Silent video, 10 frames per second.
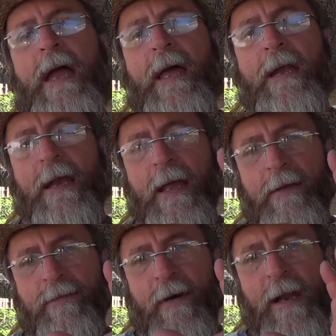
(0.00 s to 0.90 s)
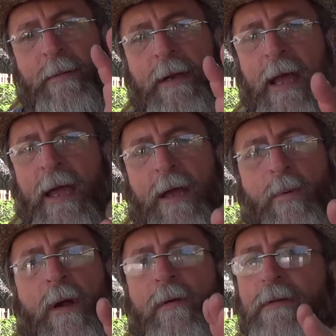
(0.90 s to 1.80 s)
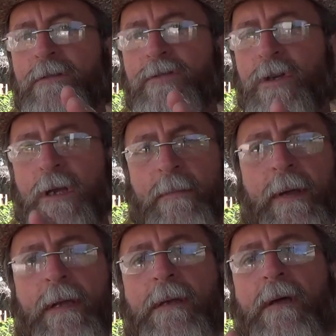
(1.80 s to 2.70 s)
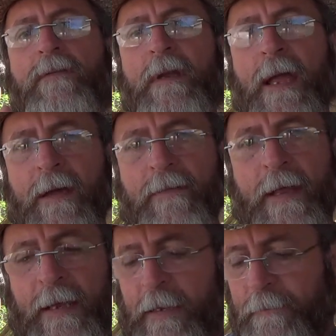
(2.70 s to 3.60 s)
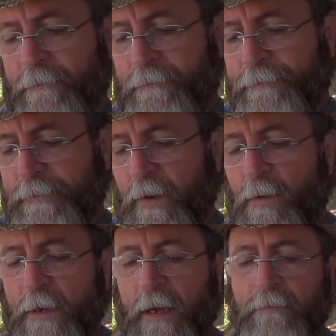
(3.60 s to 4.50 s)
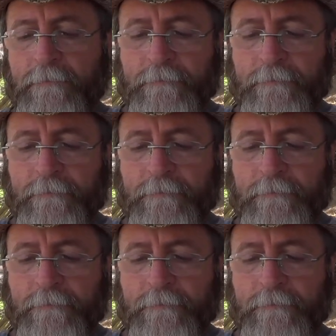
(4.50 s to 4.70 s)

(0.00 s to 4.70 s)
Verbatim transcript: and it has vitamin A whereas chicken meat doesn't have any okay